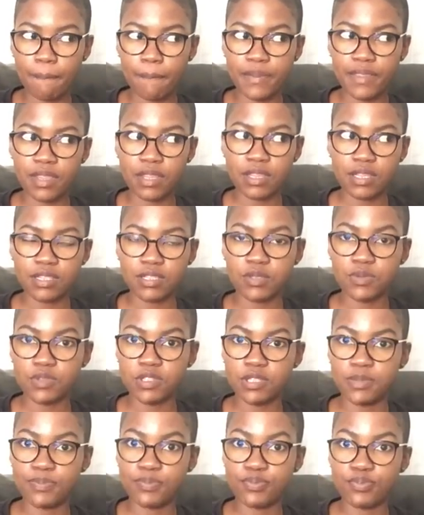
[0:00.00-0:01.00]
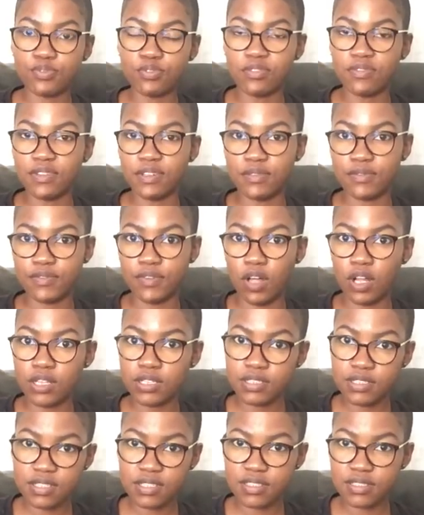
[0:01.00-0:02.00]
but then this was proven
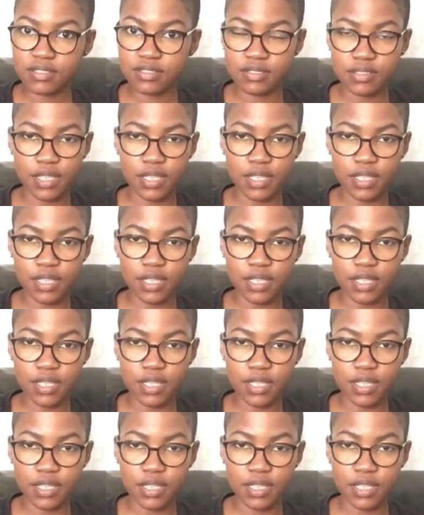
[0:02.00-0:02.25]
false.